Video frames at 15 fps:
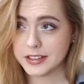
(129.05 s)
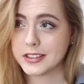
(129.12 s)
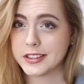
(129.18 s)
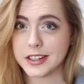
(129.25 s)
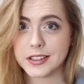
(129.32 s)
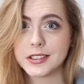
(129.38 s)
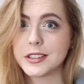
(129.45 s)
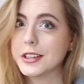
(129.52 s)

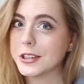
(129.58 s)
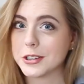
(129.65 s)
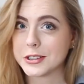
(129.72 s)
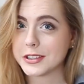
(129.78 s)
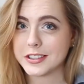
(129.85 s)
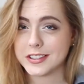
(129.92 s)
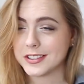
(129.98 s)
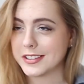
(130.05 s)
6 years
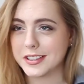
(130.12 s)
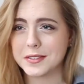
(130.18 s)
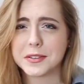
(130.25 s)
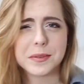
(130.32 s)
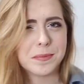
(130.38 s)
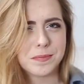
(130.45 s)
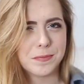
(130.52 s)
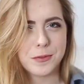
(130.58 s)
because
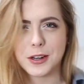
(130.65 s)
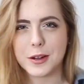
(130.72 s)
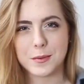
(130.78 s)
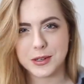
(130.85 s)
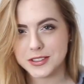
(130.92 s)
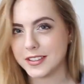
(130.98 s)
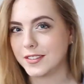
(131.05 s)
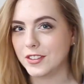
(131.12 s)
even when I
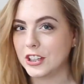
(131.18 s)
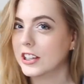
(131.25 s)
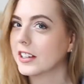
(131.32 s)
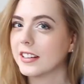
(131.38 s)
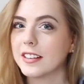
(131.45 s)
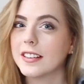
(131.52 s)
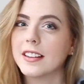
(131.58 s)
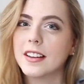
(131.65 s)
wasn't
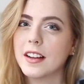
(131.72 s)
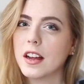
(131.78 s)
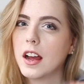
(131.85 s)
vegan,